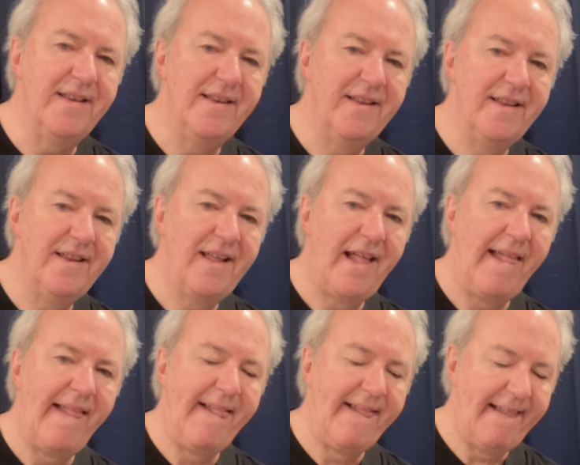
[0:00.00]

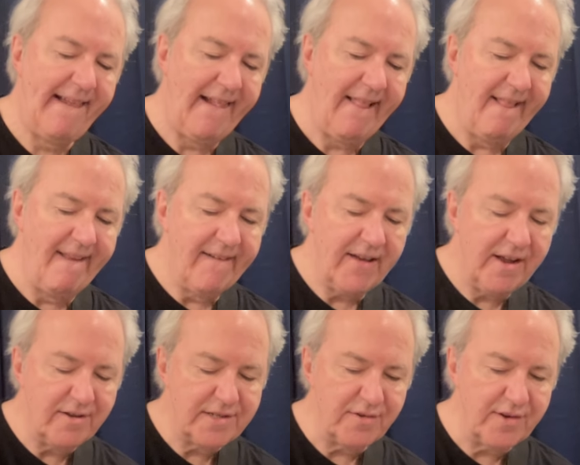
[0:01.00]
I
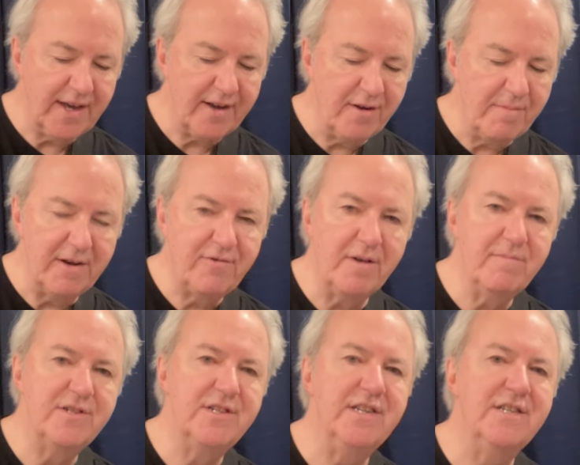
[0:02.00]
also kick on my drum
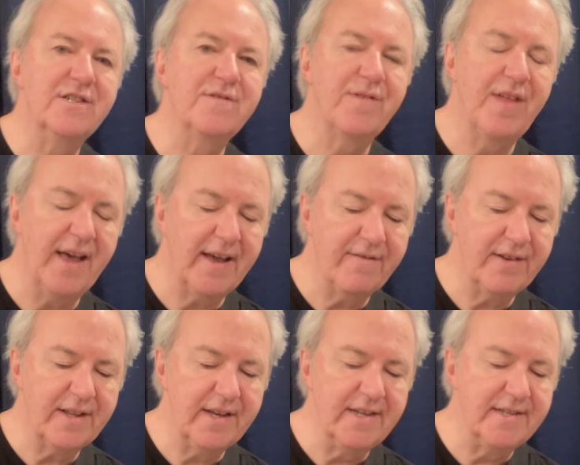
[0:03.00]
machine just for the heck of
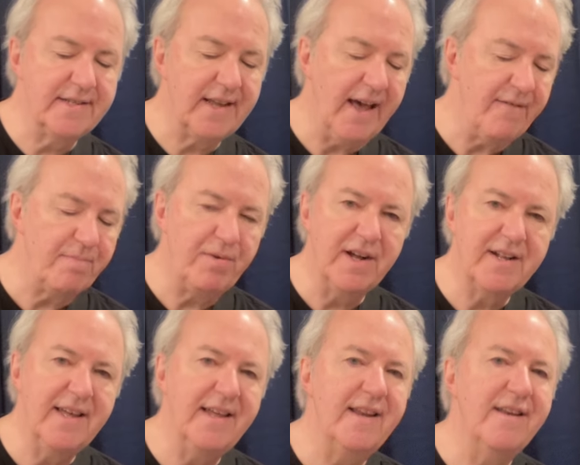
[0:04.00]
it because I have it
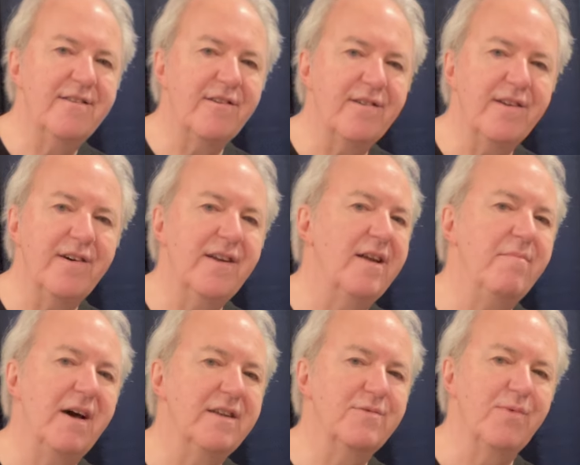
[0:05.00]
plugged in and turned on, and I
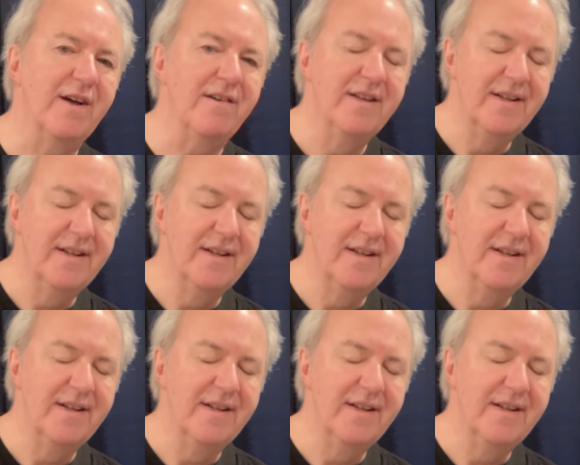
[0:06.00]
might as well.